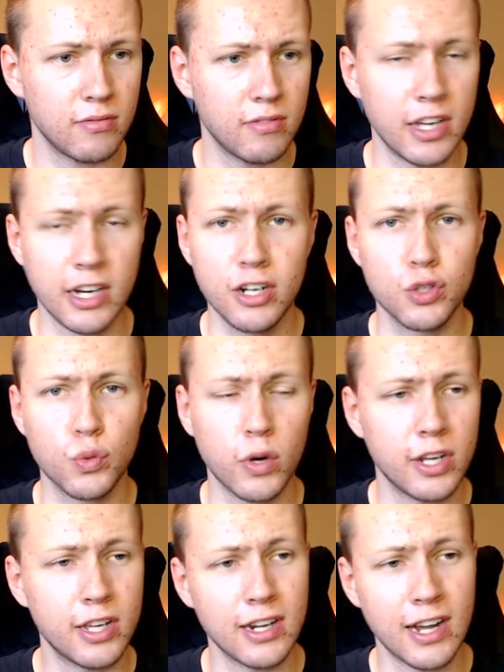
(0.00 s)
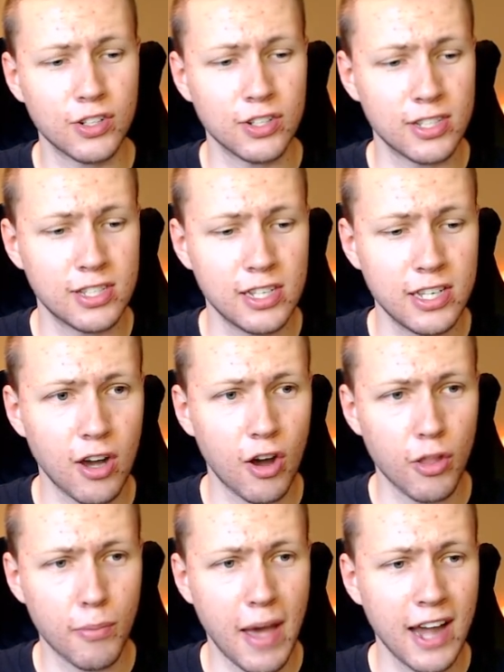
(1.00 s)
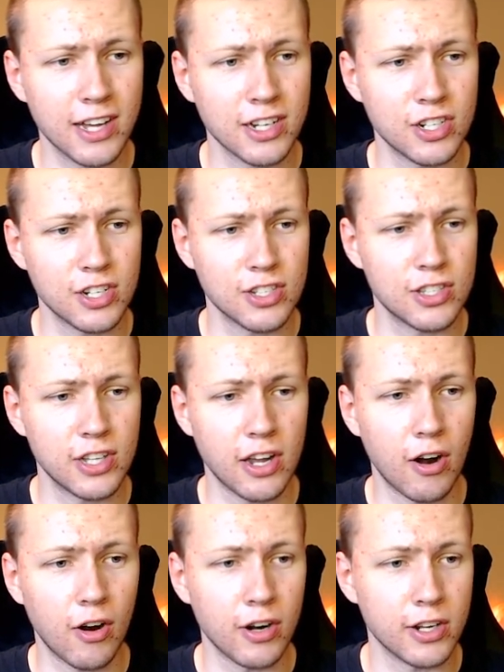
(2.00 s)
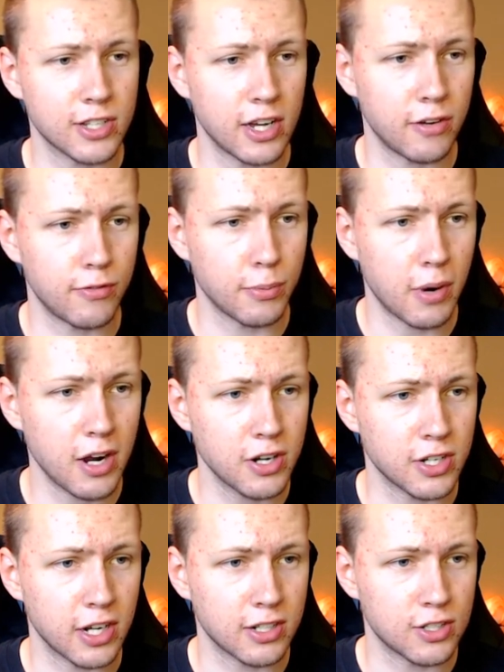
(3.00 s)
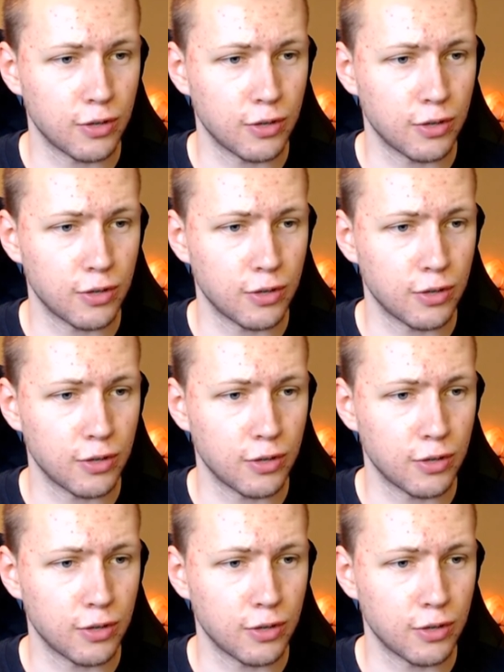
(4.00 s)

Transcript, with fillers: And here's where you can actually see all the packages that are inside of your project.